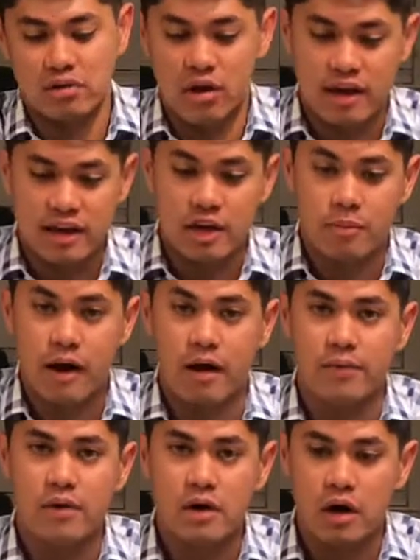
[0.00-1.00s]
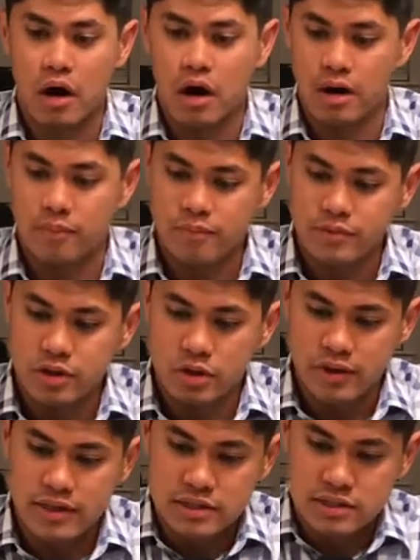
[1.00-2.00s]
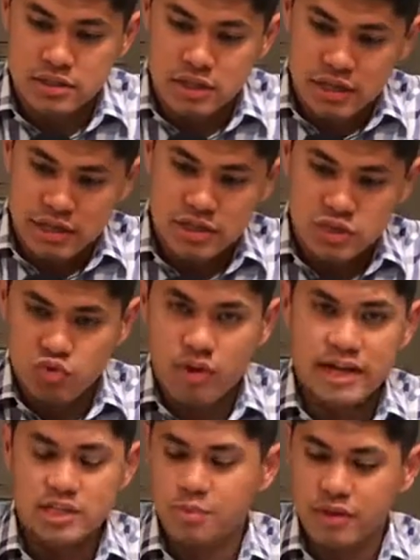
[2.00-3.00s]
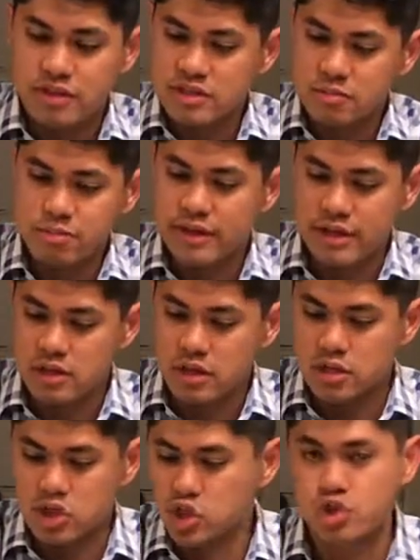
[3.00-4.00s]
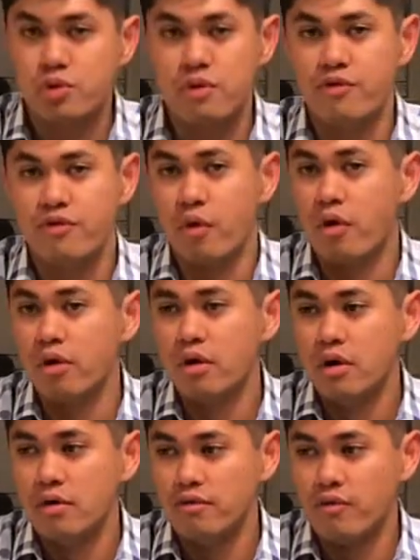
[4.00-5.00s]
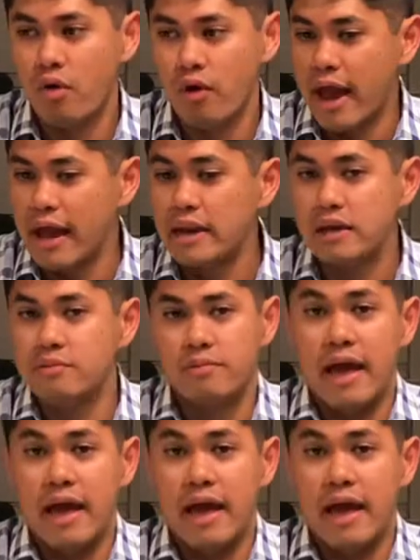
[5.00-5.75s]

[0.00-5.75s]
Talking about, um, you know, his his race, but the, but it, it's true for for any